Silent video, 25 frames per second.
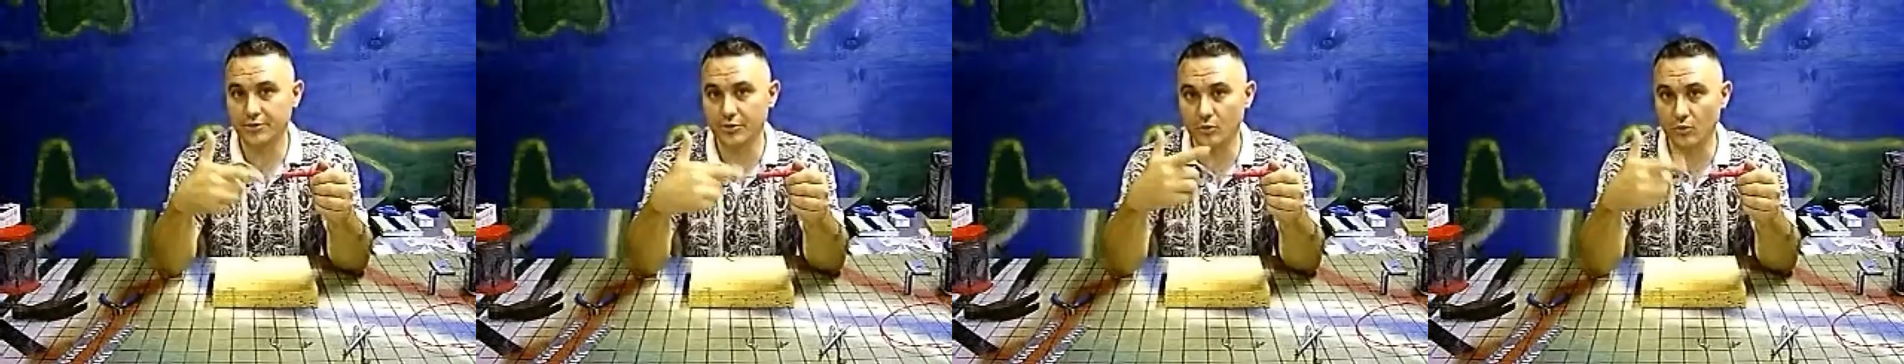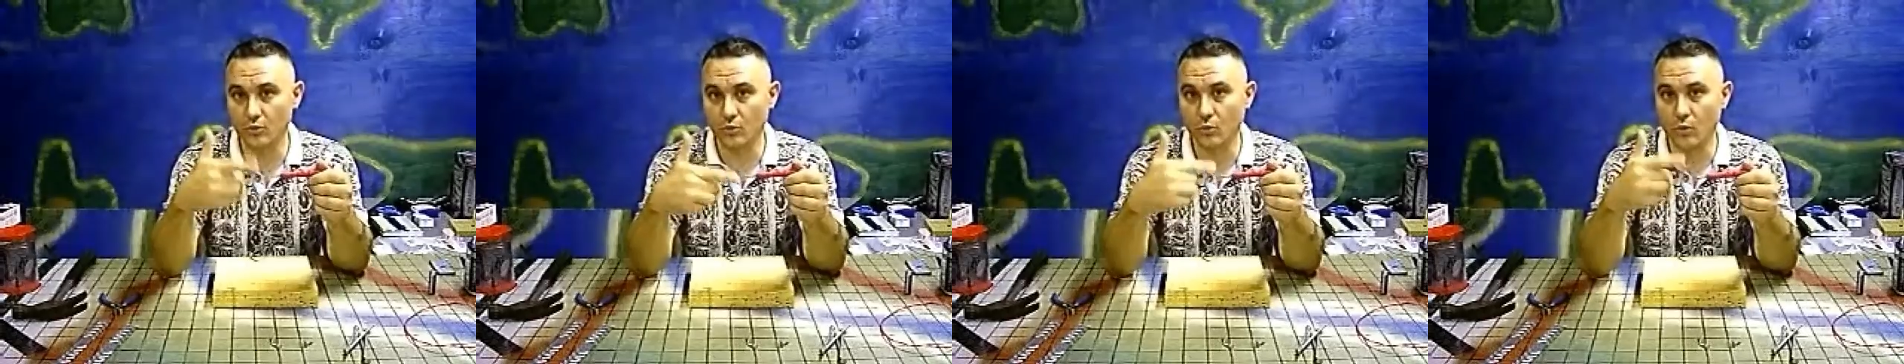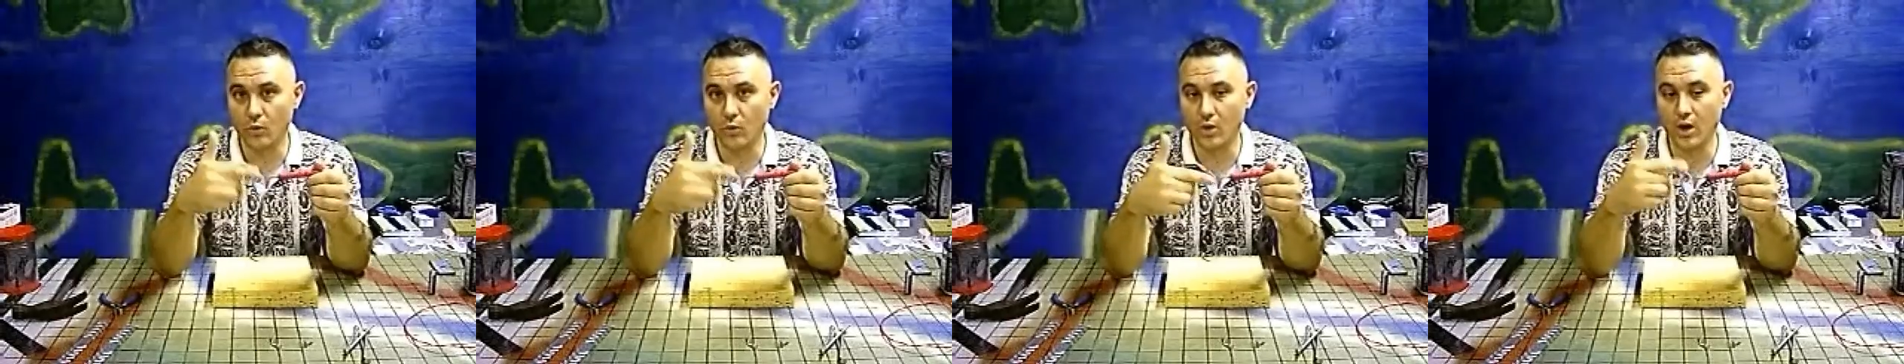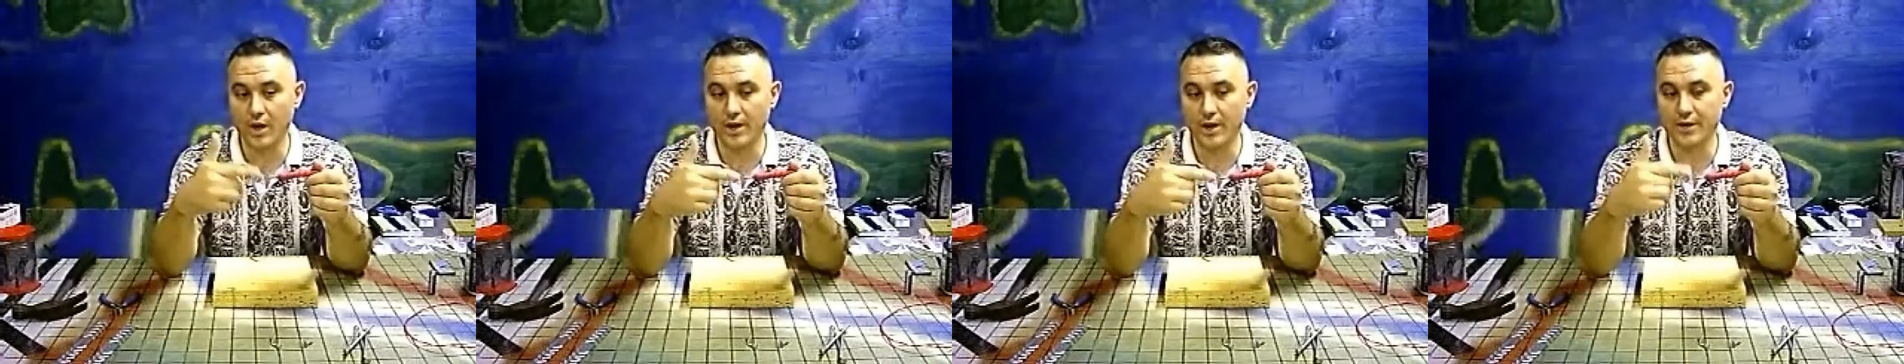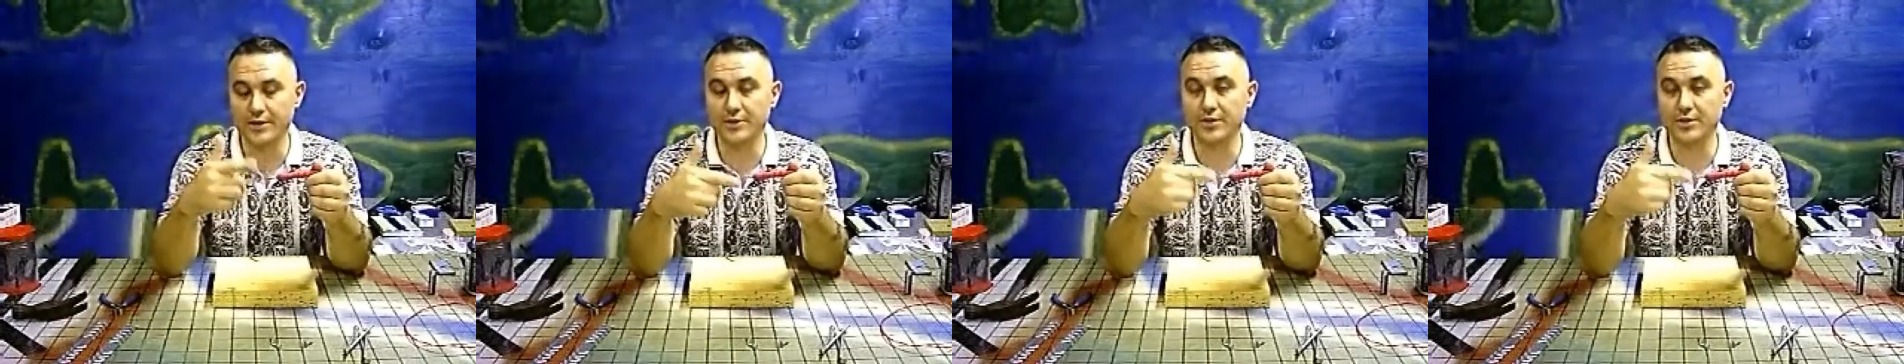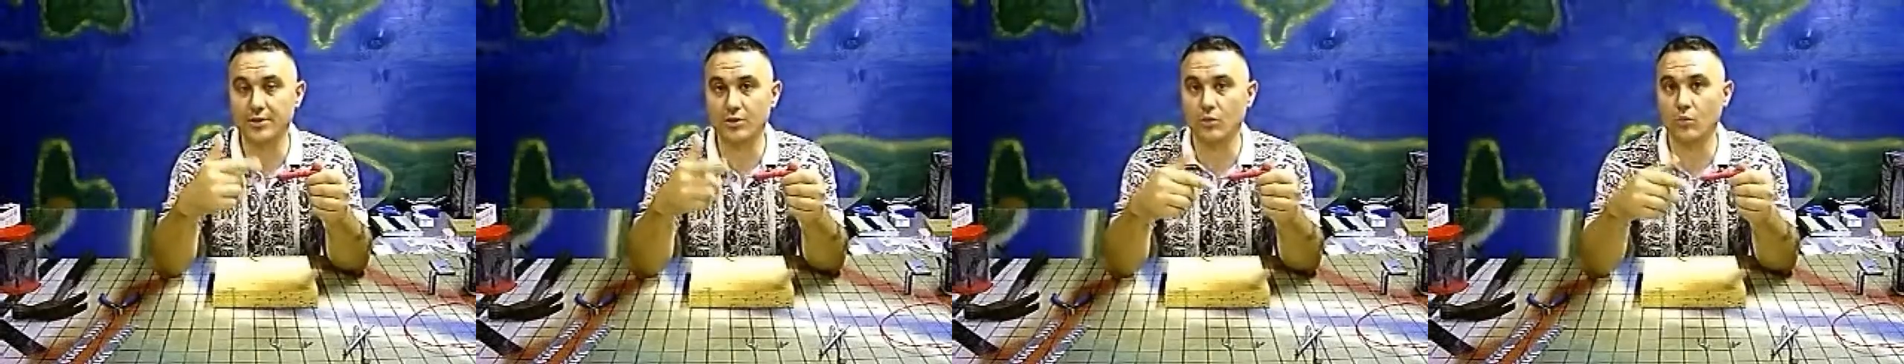to
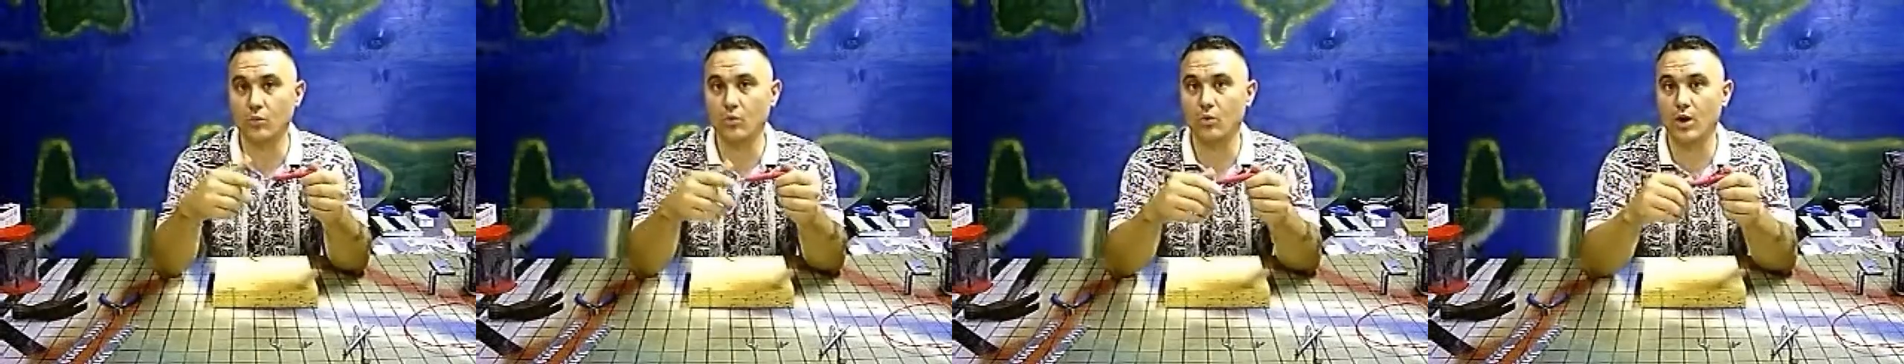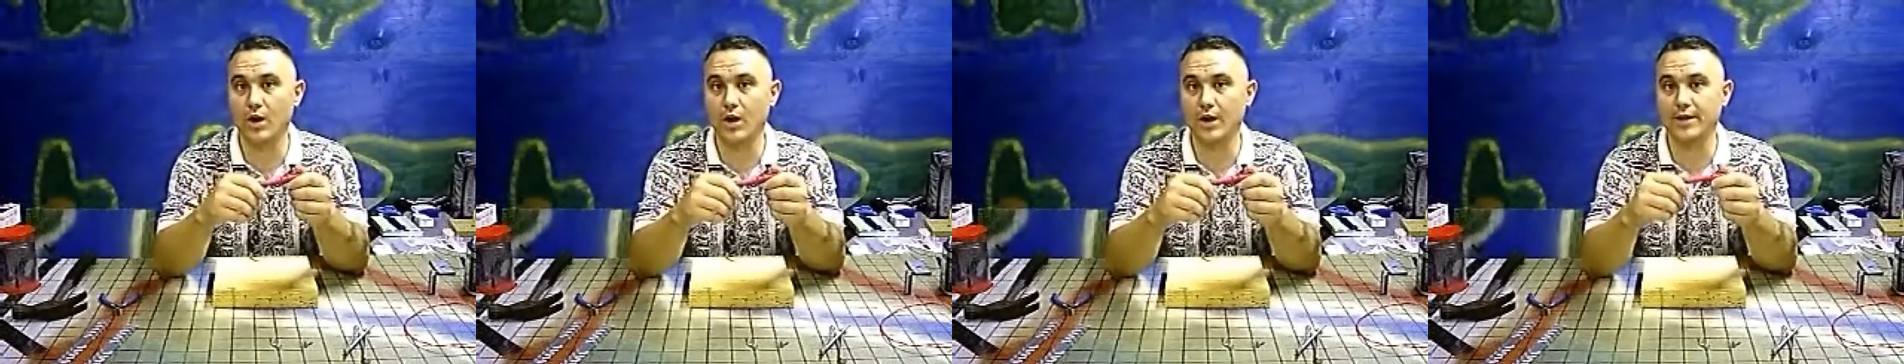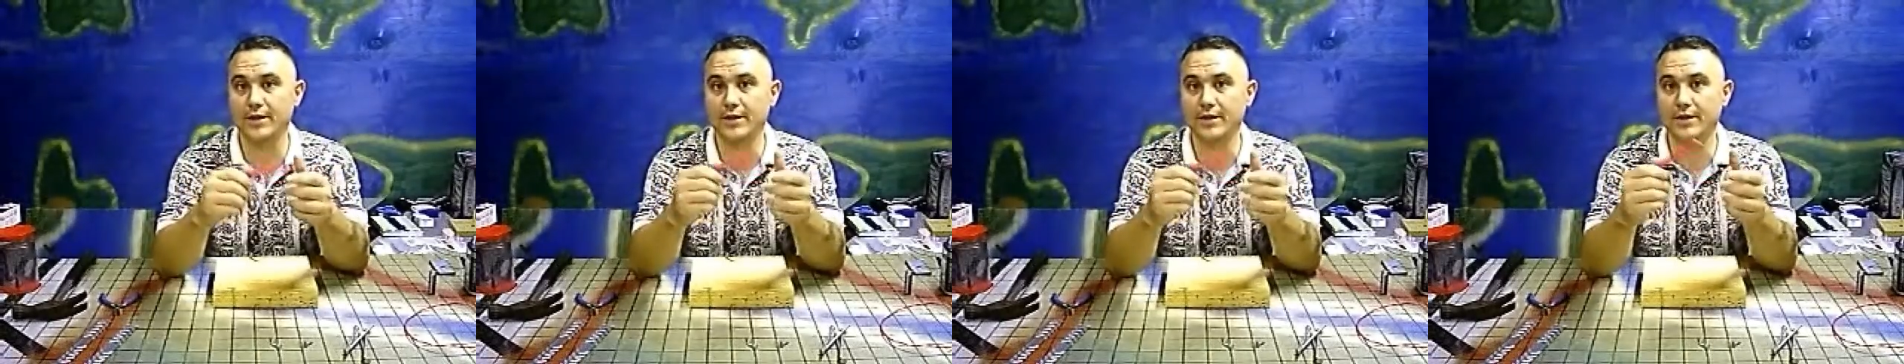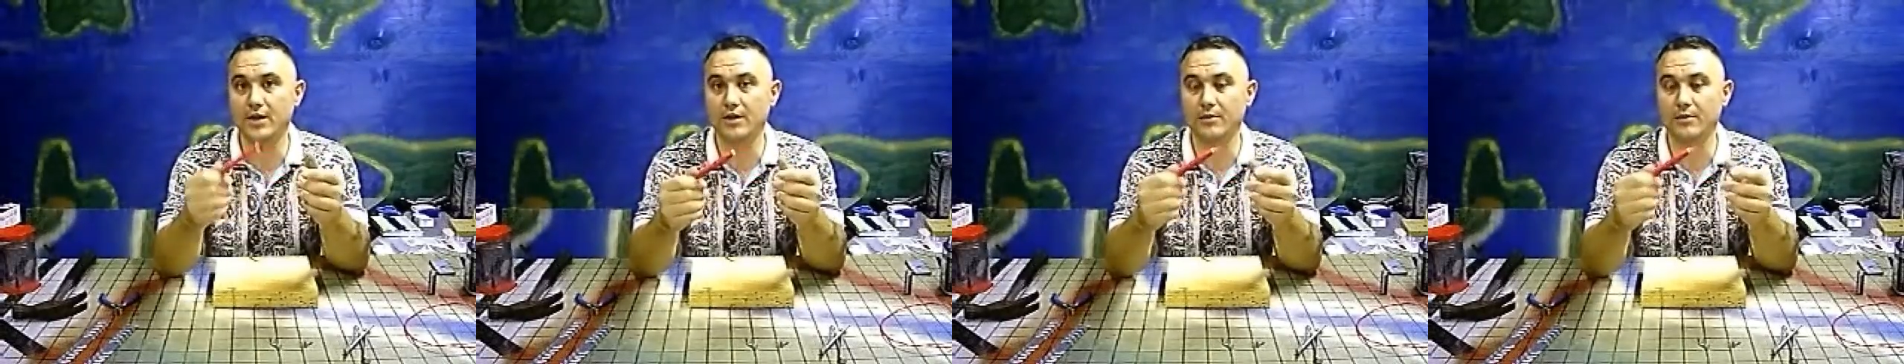wind your winding